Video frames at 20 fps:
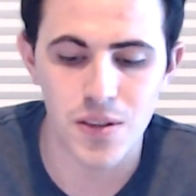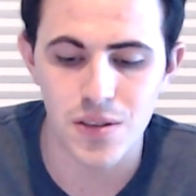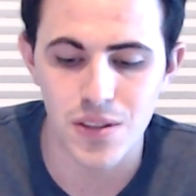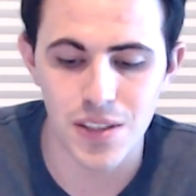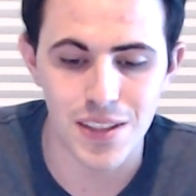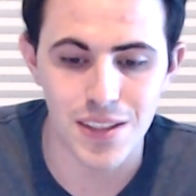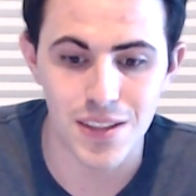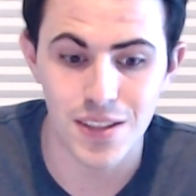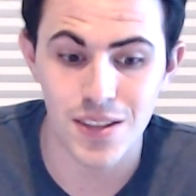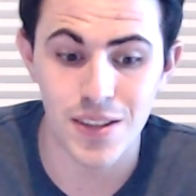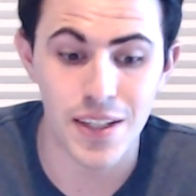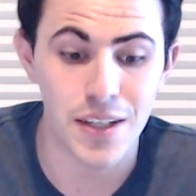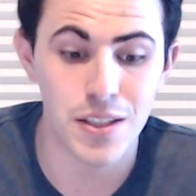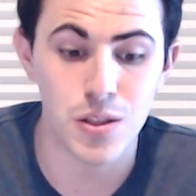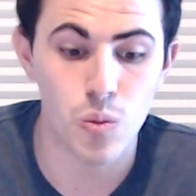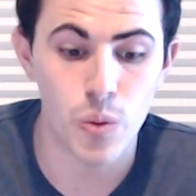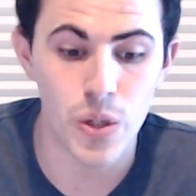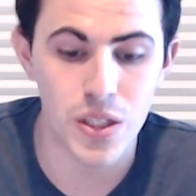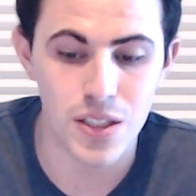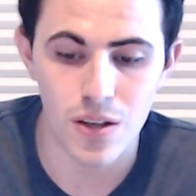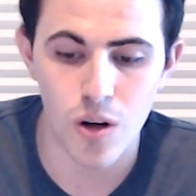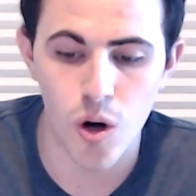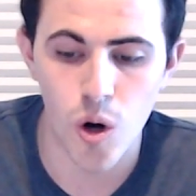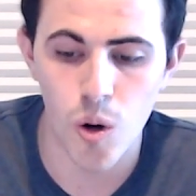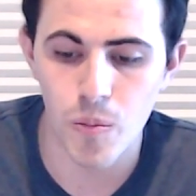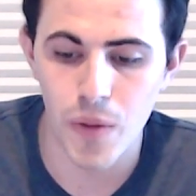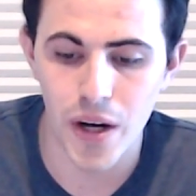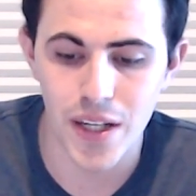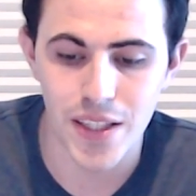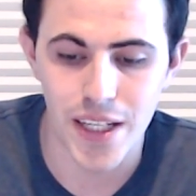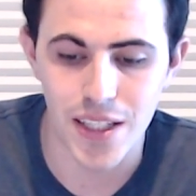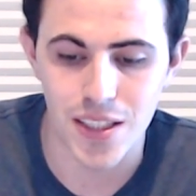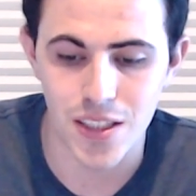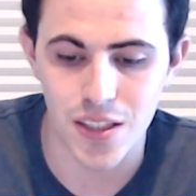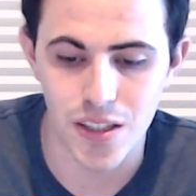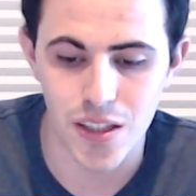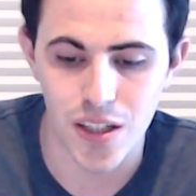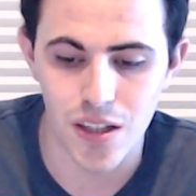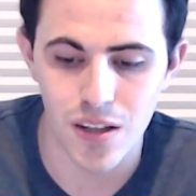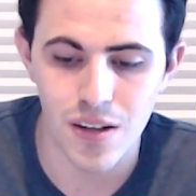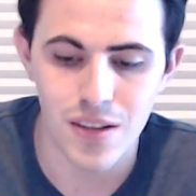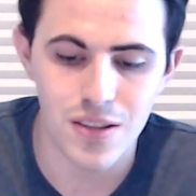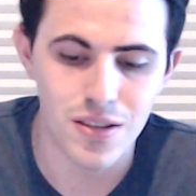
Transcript: at least 6 wins at home by next year.